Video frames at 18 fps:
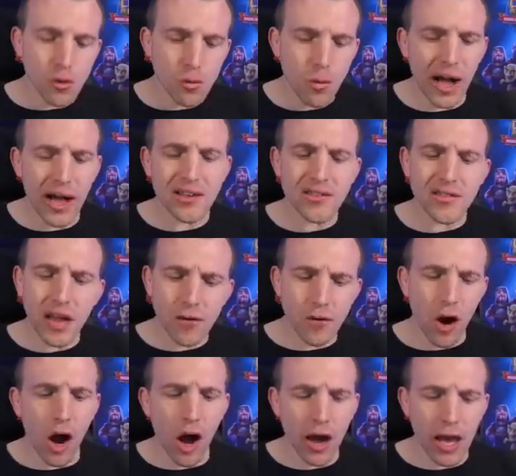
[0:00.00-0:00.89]
Whilst there
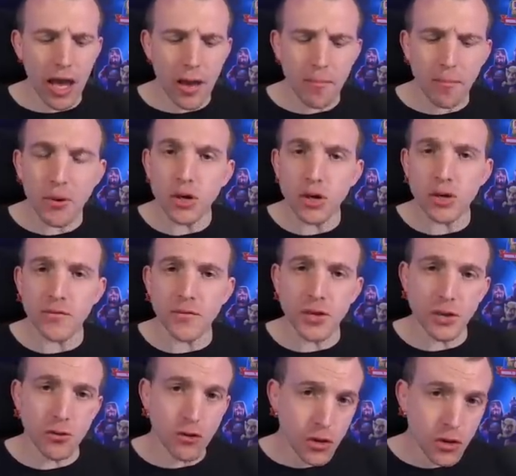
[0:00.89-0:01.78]
are a bunch of
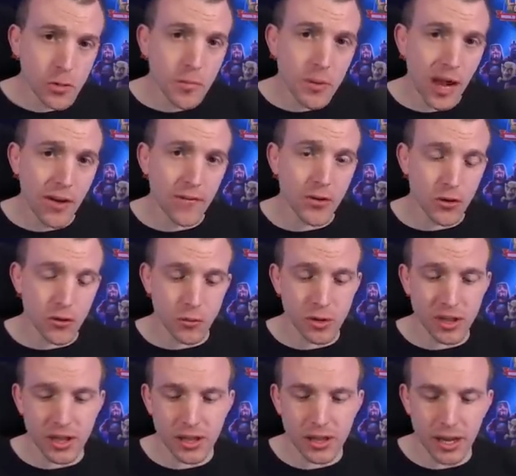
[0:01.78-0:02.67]
new troop levels
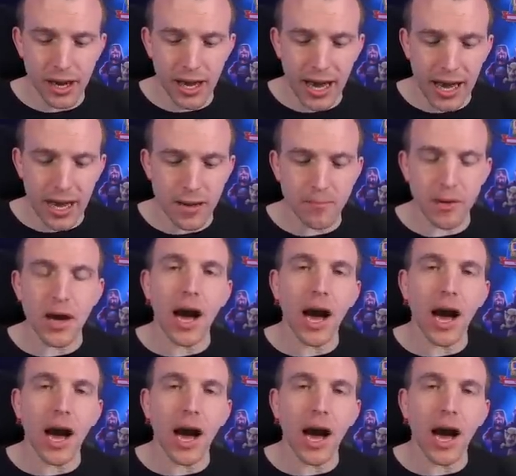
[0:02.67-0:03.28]
within the lab,